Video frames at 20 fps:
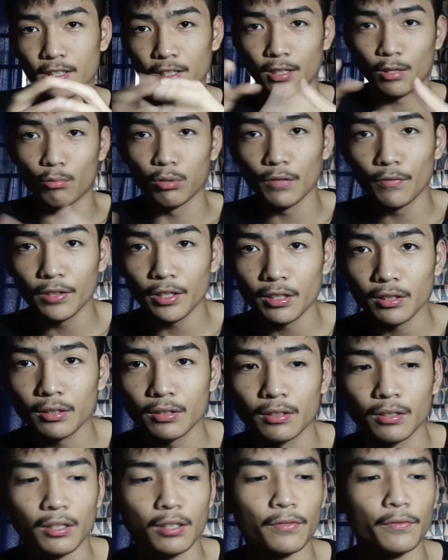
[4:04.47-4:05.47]
the
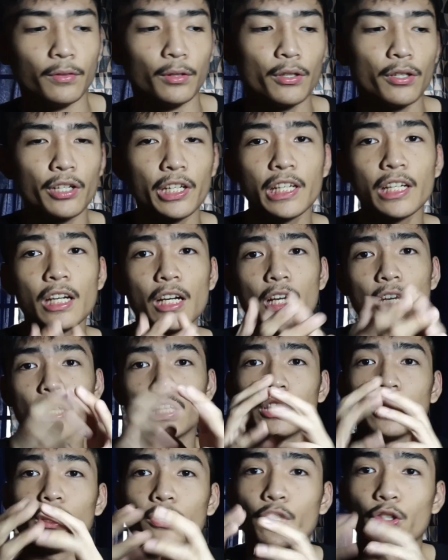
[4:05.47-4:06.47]
equivalent of learning
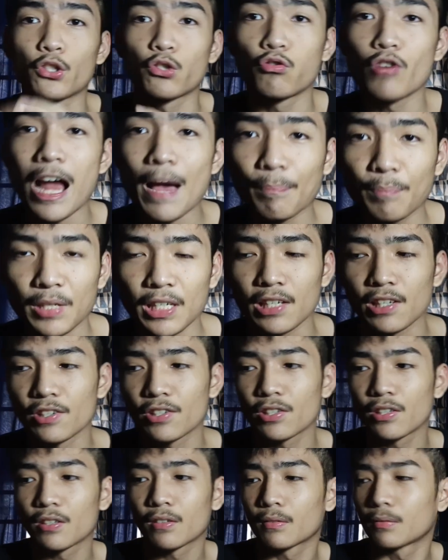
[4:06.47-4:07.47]
the
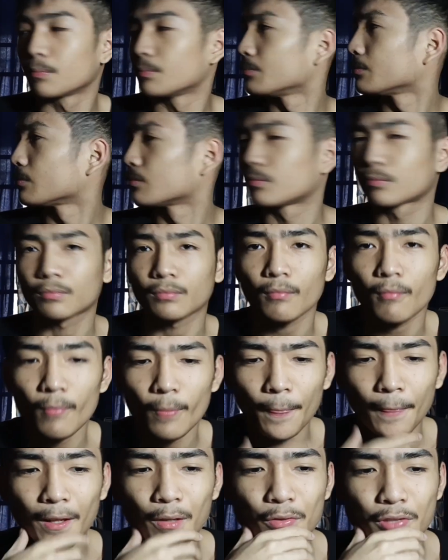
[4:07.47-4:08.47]
trapeze.
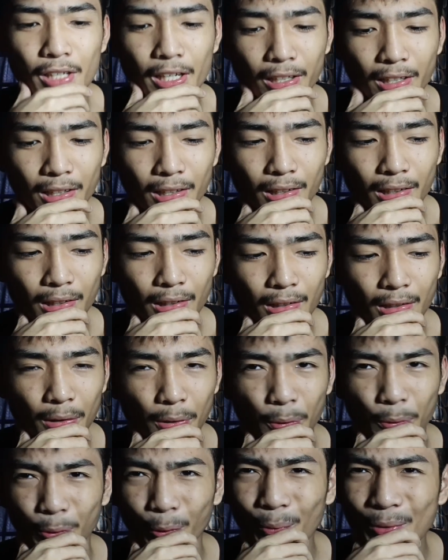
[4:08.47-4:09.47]
I was like,
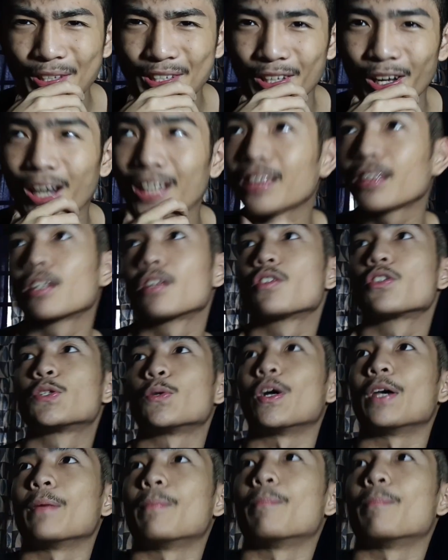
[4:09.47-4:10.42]
no it's not. So I